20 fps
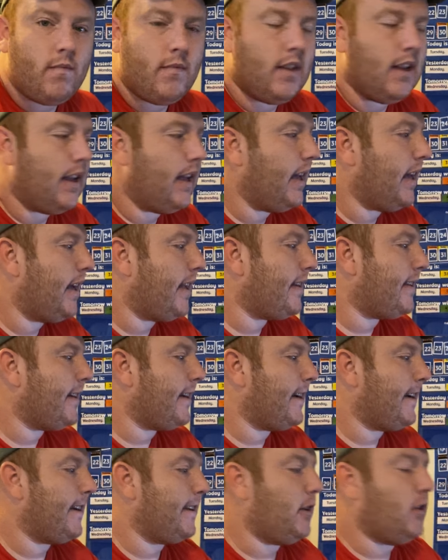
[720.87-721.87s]
And
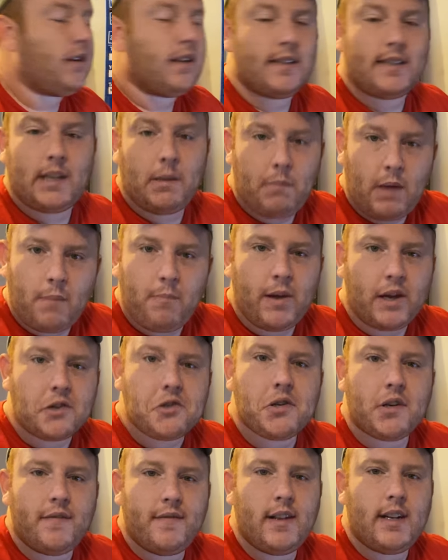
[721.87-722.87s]
you can send me a
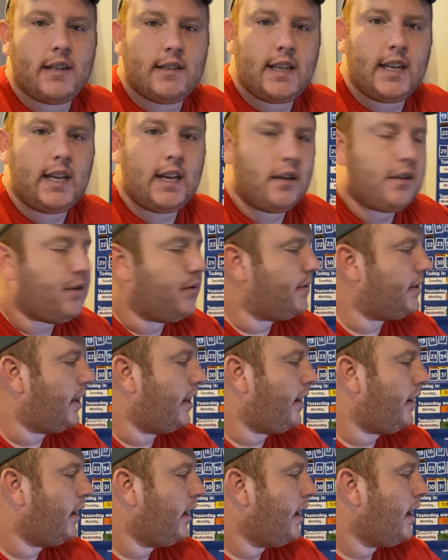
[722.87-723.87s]
picture of that Tangy Tuesday.
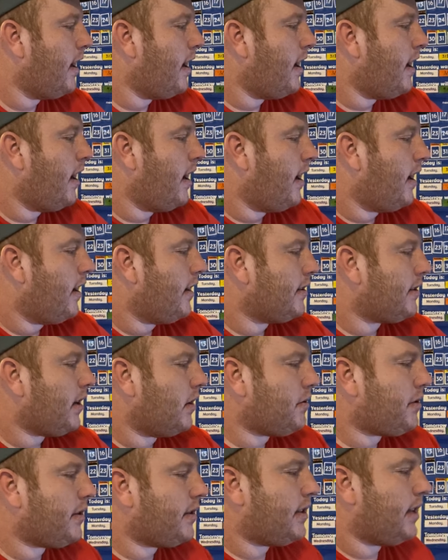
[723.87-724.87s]

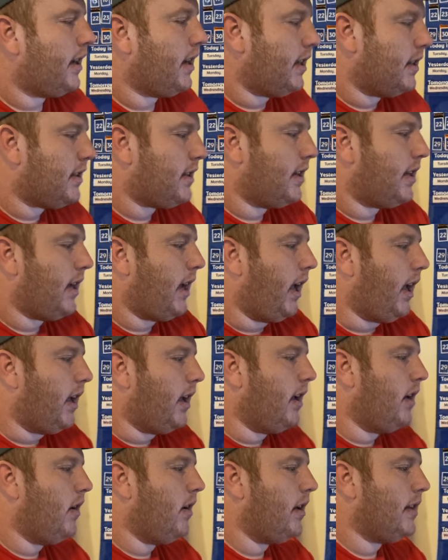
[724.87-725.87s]
Social studies today.
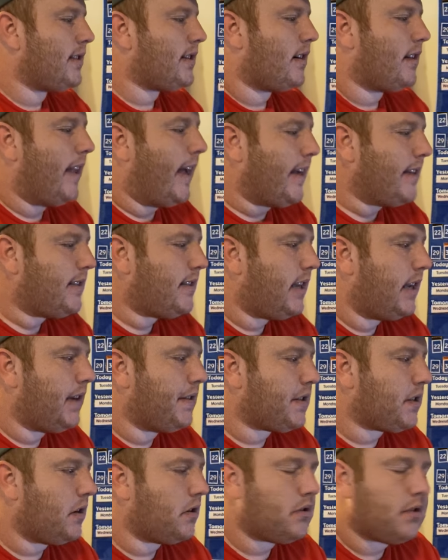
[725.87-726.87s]
It's our last day of
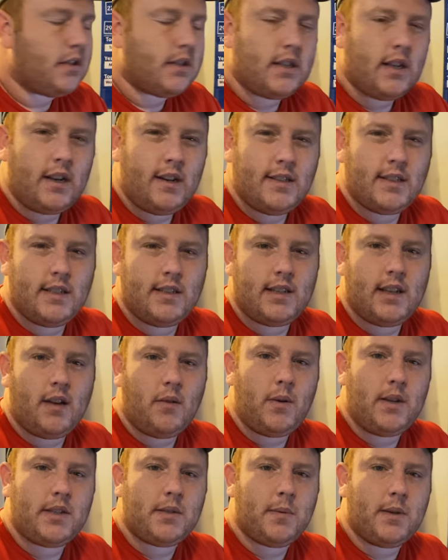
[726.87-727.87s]
social studies until
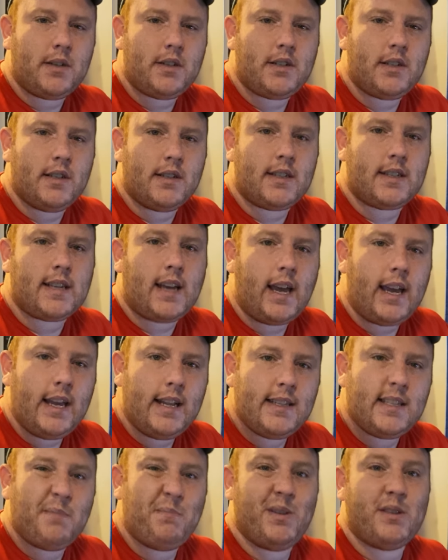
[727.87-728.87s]
we switch to
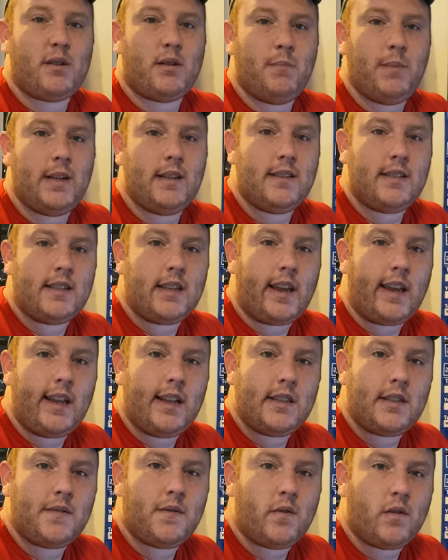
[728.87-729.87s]
science, Mr. Ben's
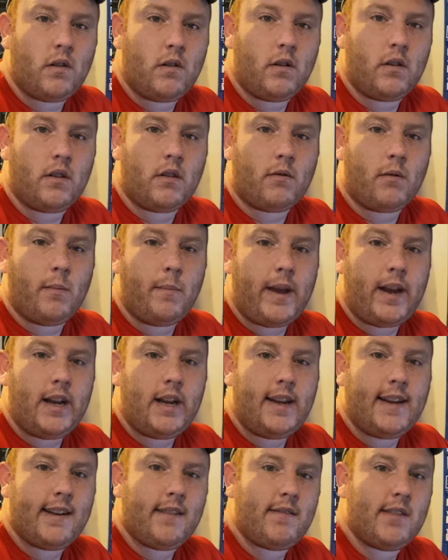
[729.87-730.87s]
science, for the
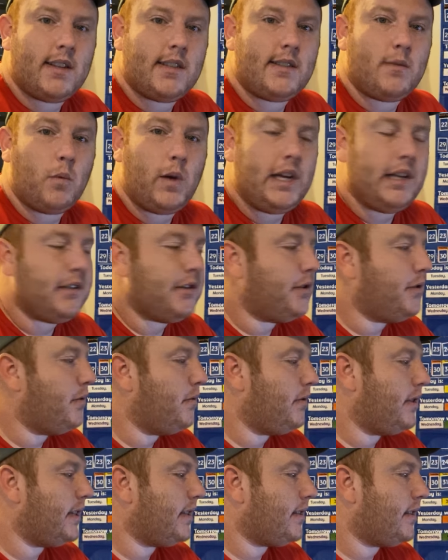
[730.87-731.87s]
remaining of this week 2
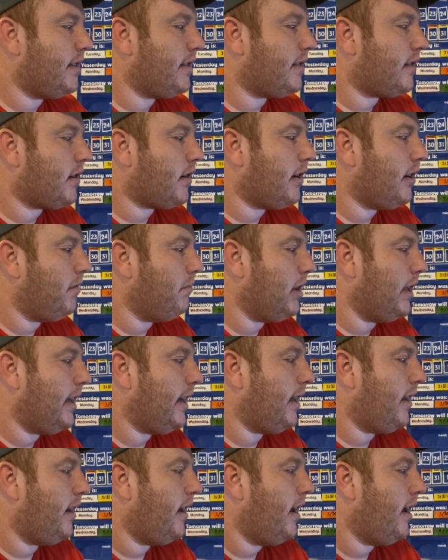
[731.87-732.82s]
distance learning plan.